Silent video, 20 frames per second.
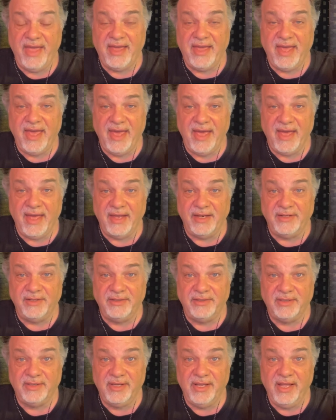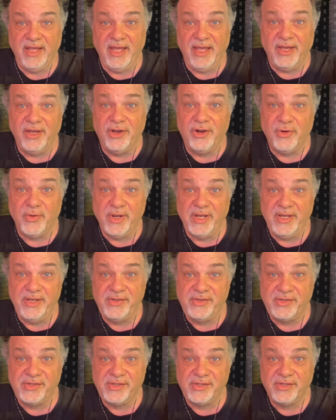can
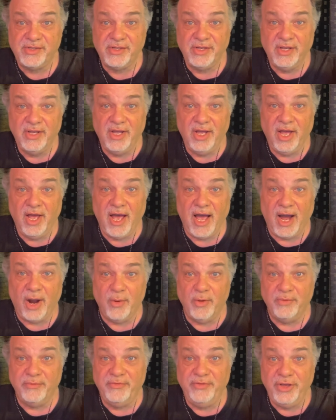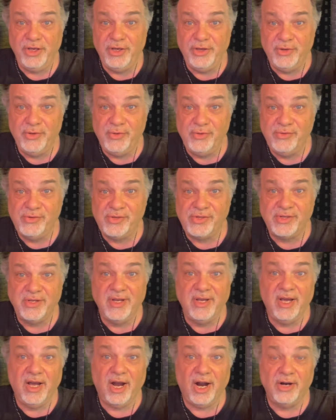increase our views,
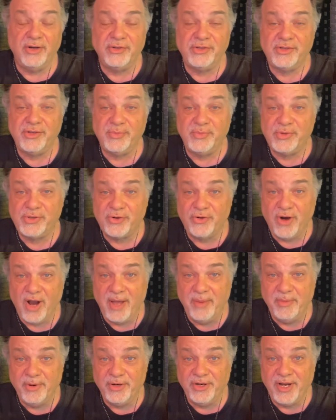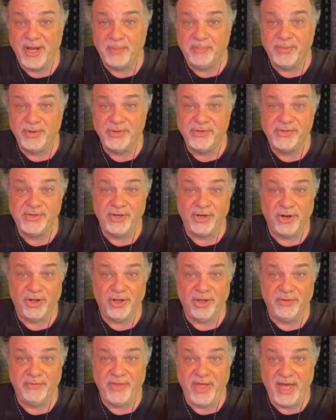our subscriber numbers, and
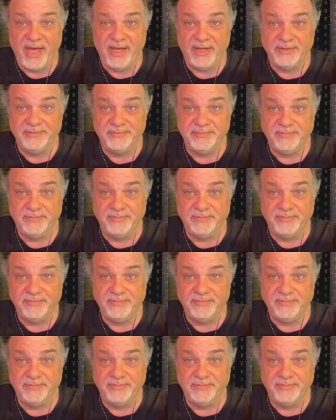all of that,